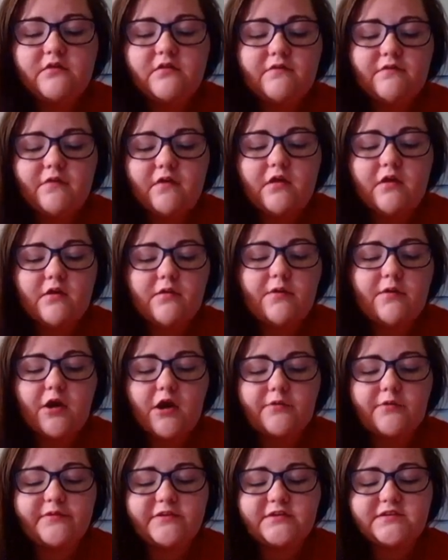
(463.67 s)
from
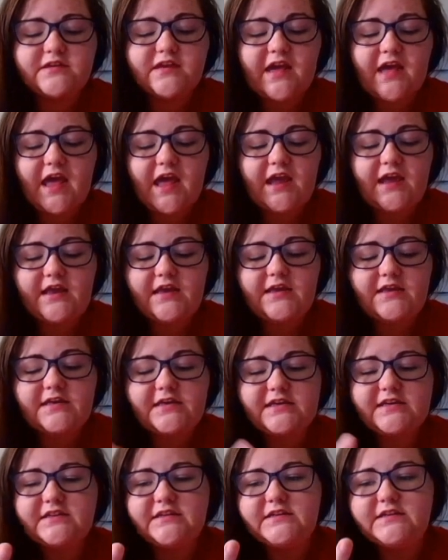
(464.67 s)
Urban Decay
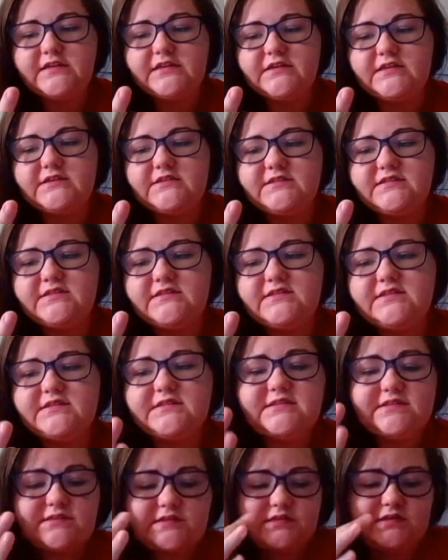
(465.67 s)
in
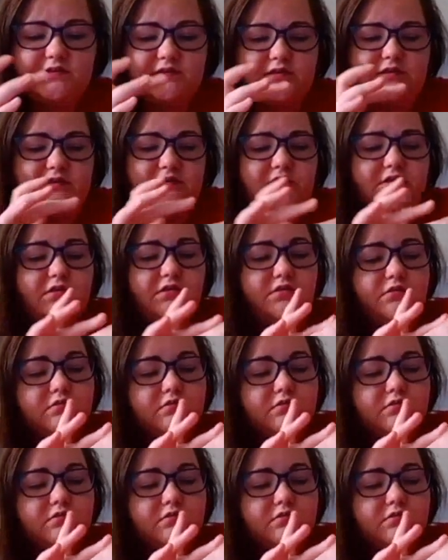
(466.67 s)
Sin.